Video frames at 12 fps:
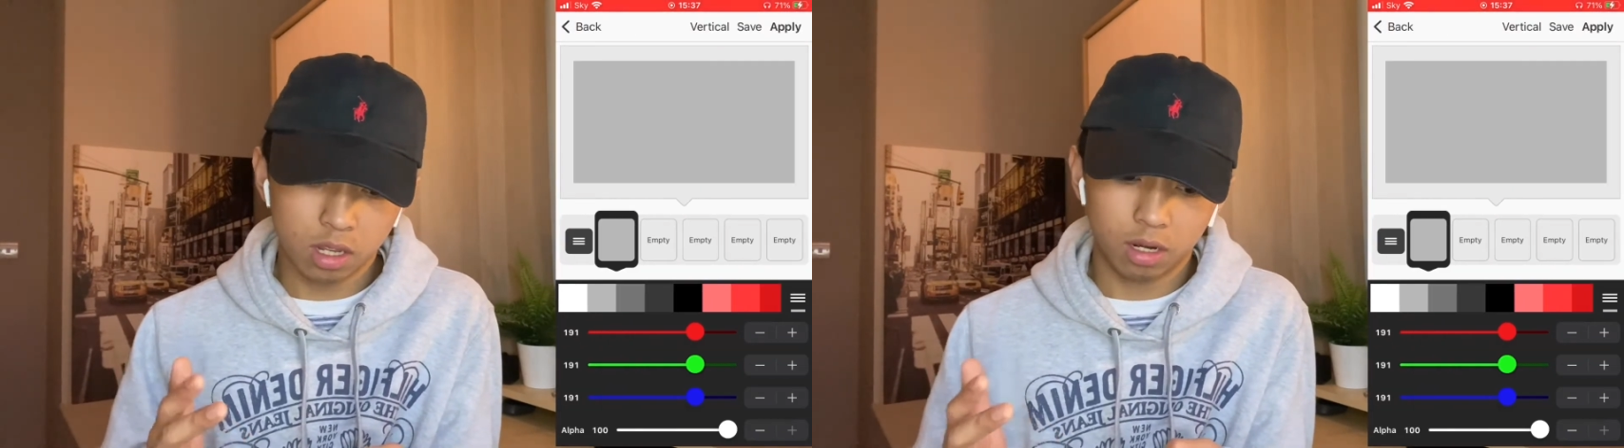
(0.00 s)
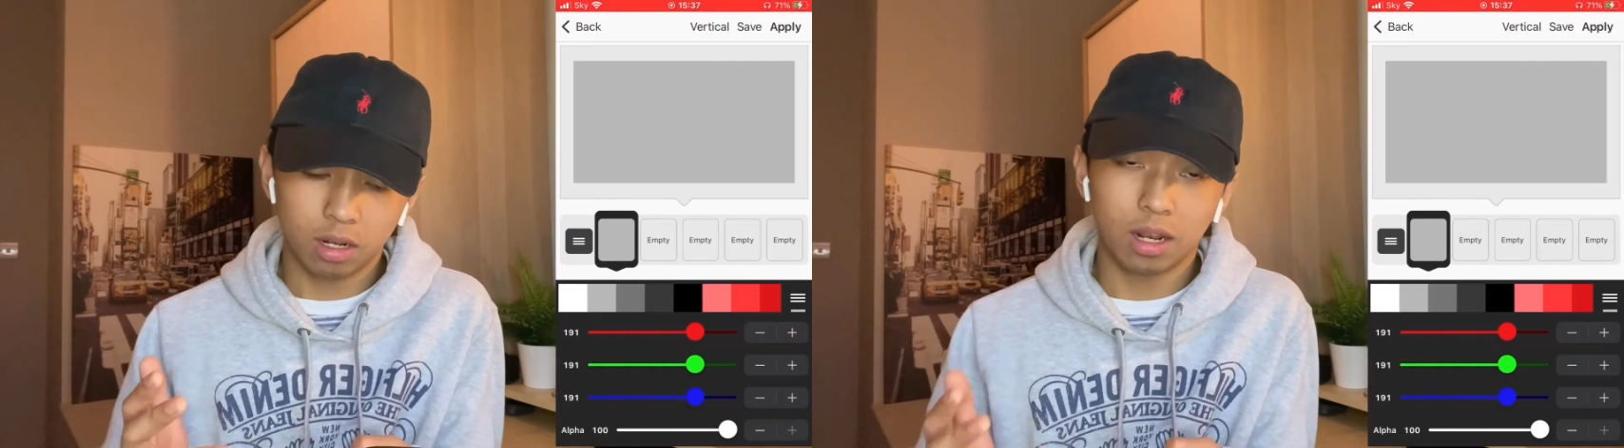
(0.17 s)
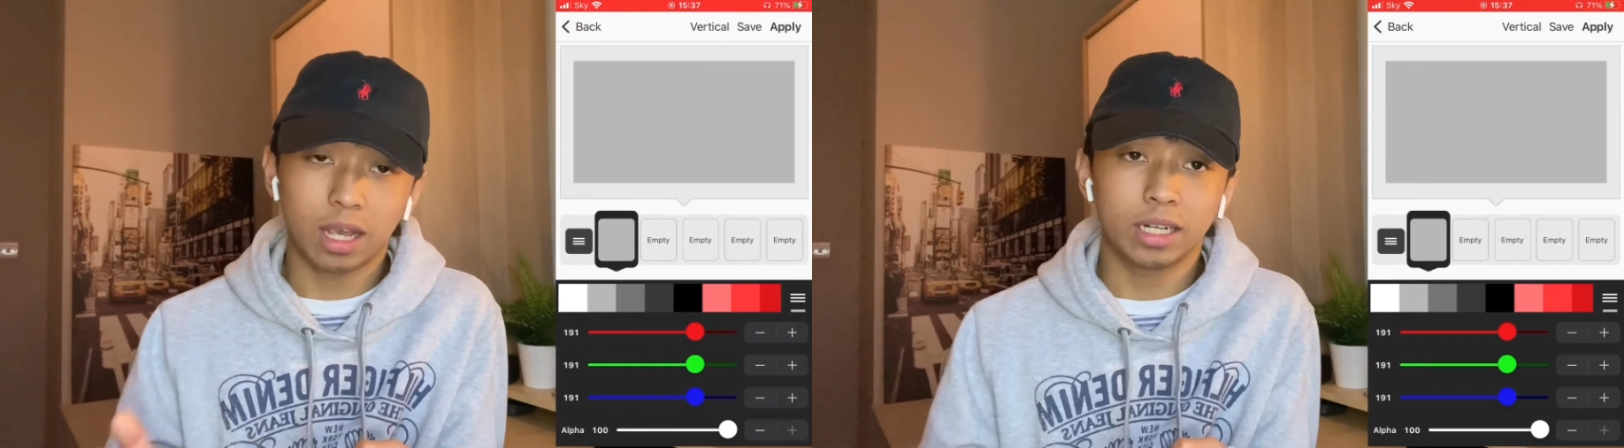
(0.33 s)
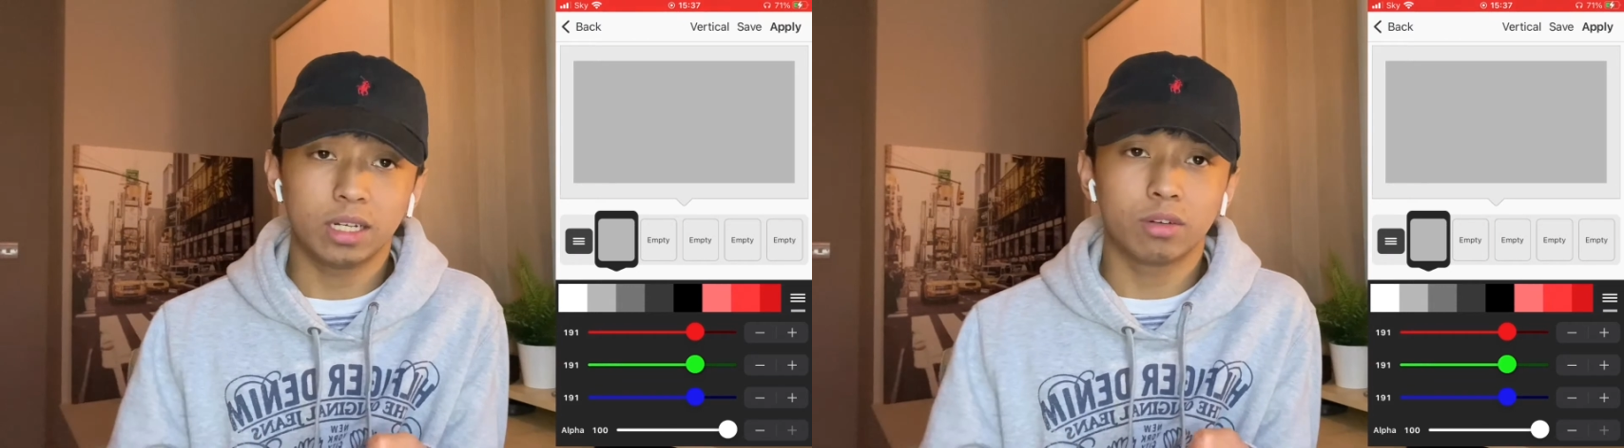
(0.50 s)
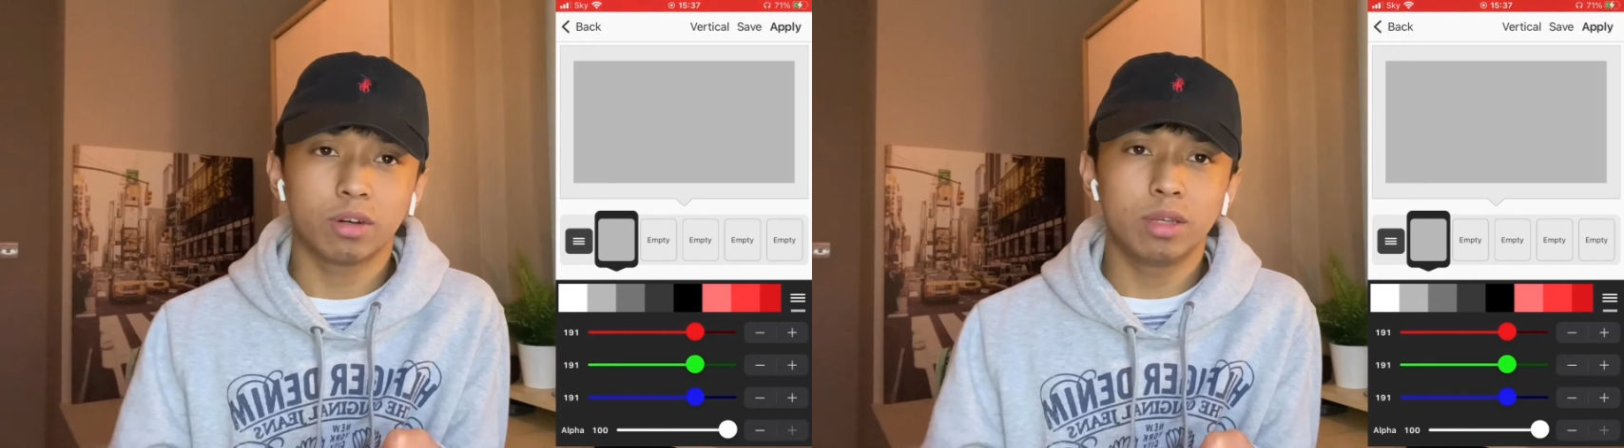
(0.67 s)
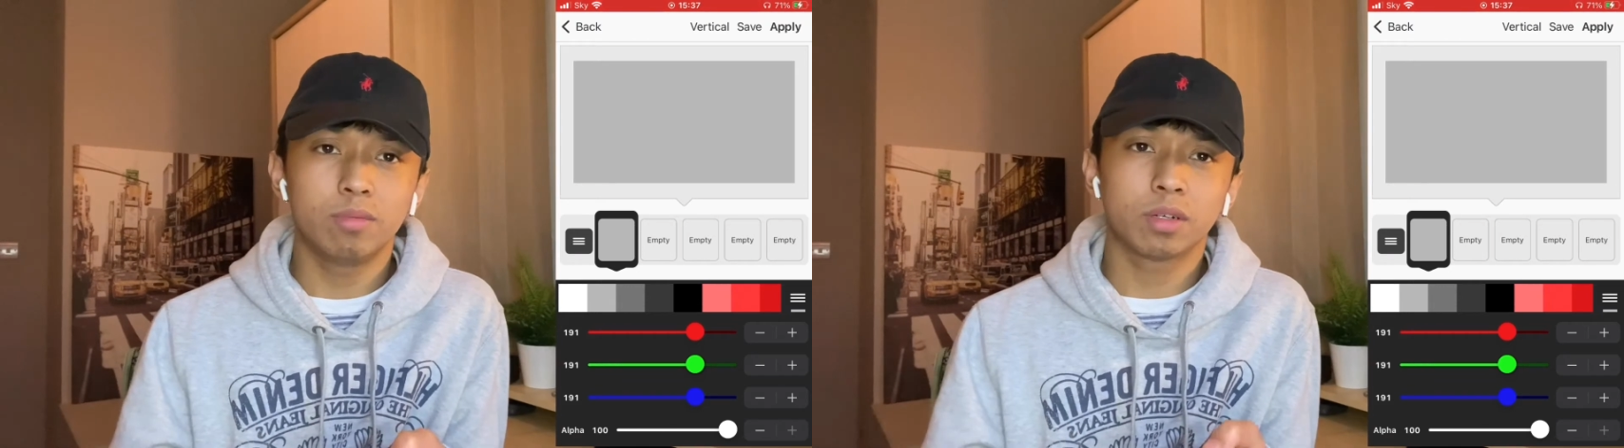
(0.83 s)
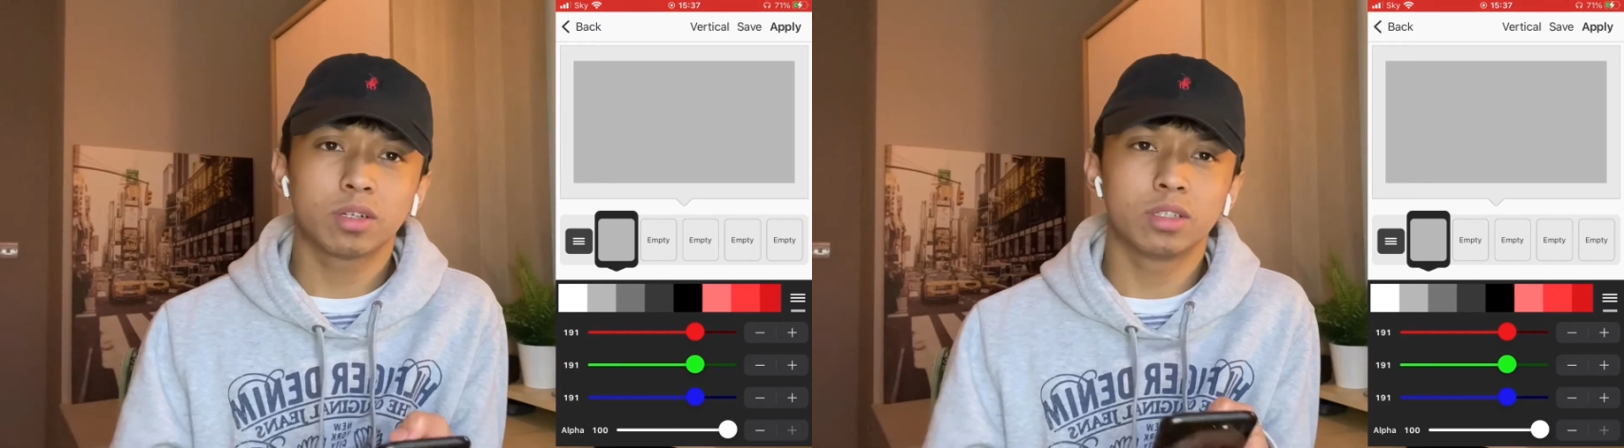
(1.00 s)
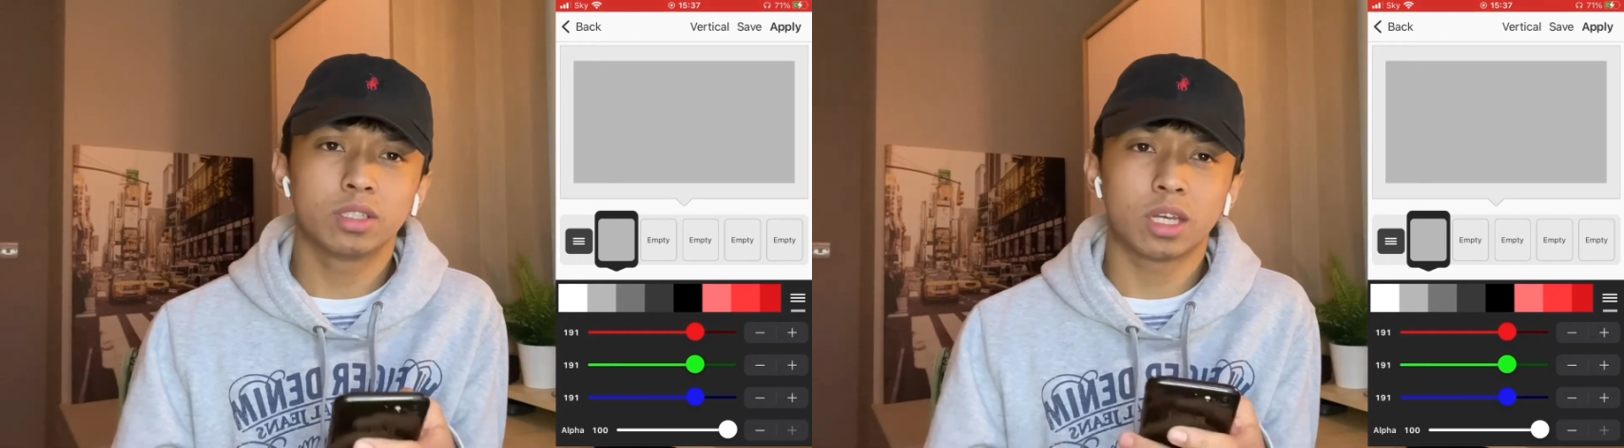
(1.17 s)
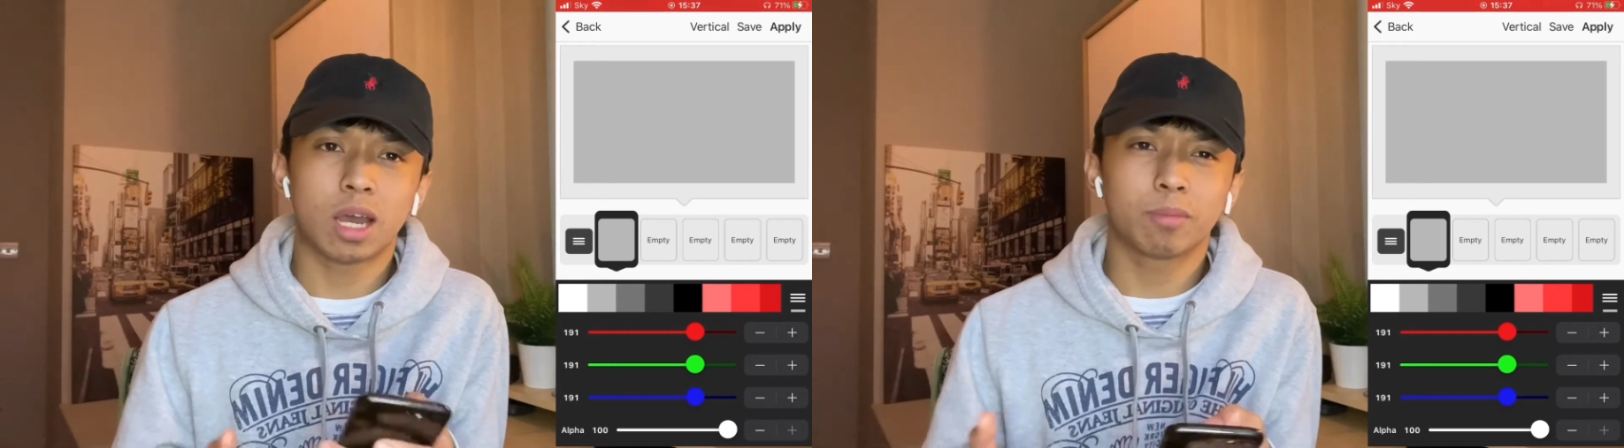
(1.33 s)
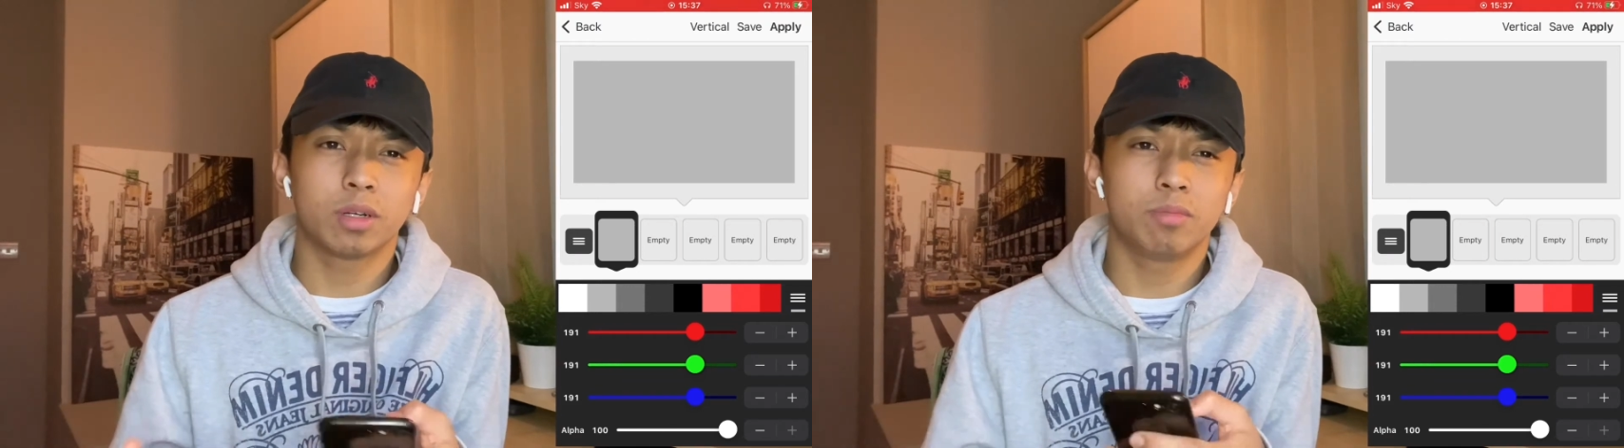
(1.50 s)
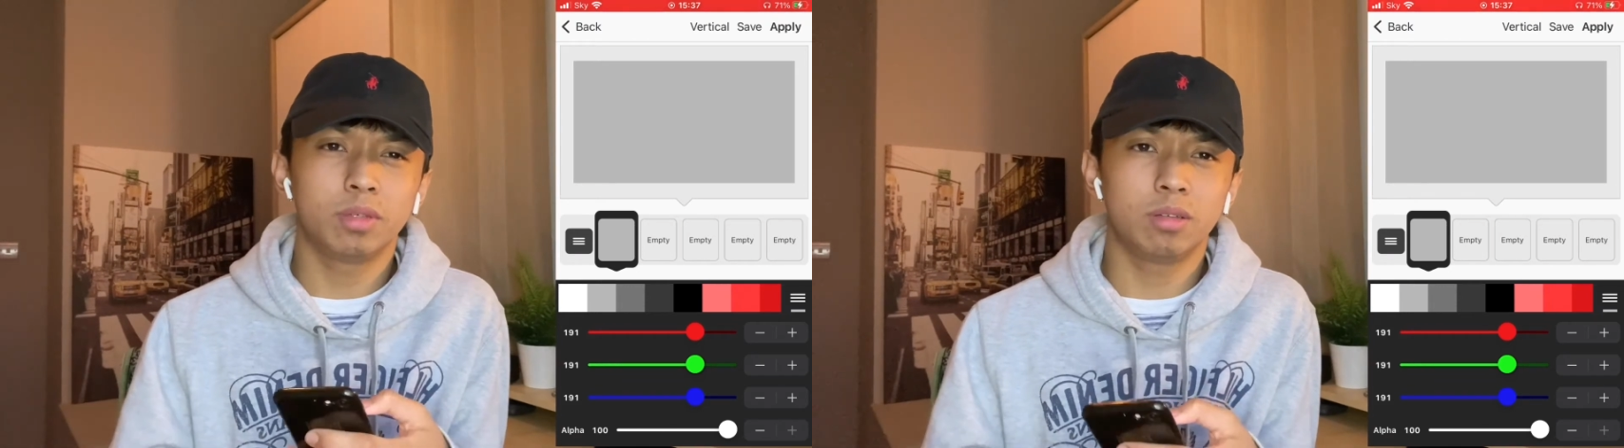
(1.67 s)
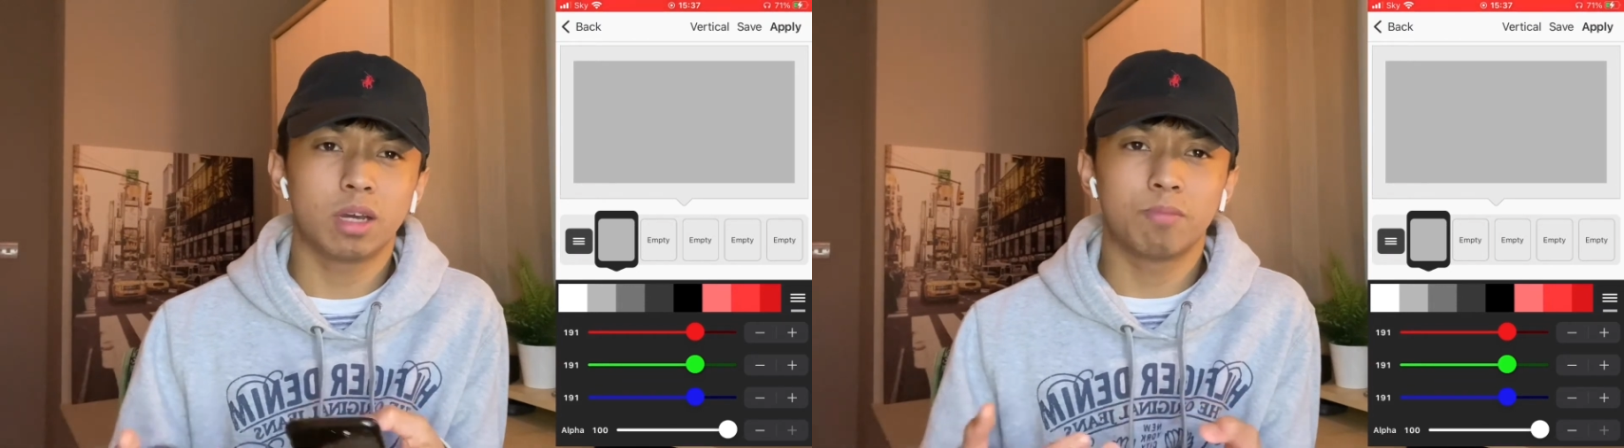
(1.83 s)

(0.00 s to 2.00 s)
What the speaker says: light gray because I'm going to be